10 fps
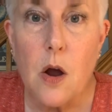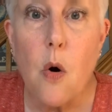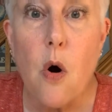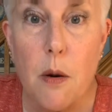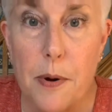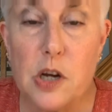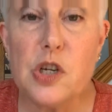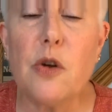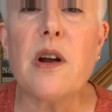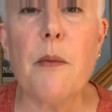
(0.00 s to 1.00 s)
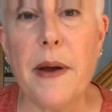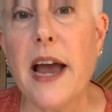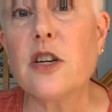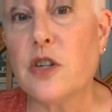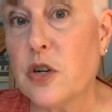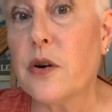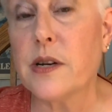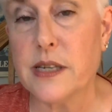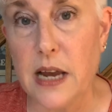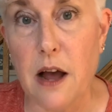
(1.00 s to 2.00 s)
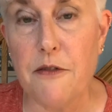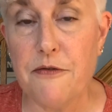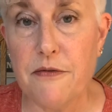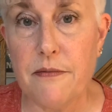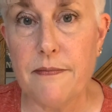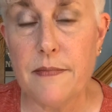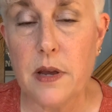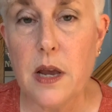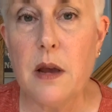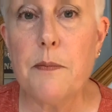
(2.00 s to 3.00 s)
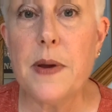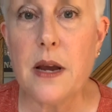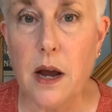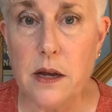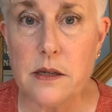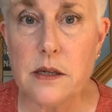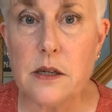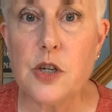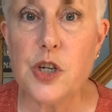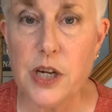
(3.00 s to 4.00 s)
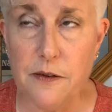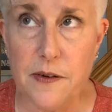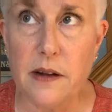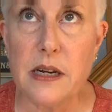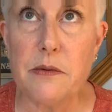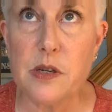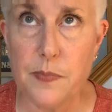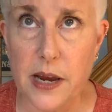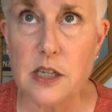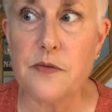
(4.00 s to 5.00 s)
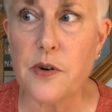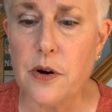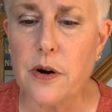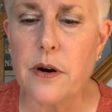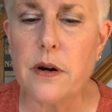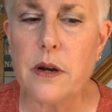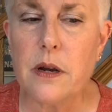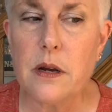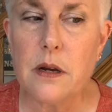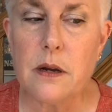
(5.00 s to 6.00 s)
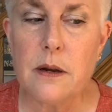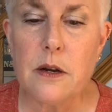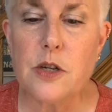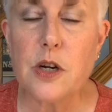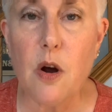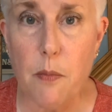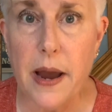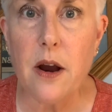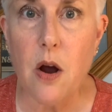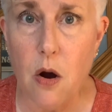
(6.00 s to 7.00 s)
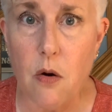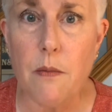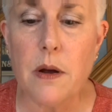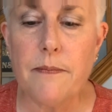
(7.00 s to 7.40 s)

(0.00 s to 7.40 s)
Orpah showed compassion to herself because she felt it was best for her to go back home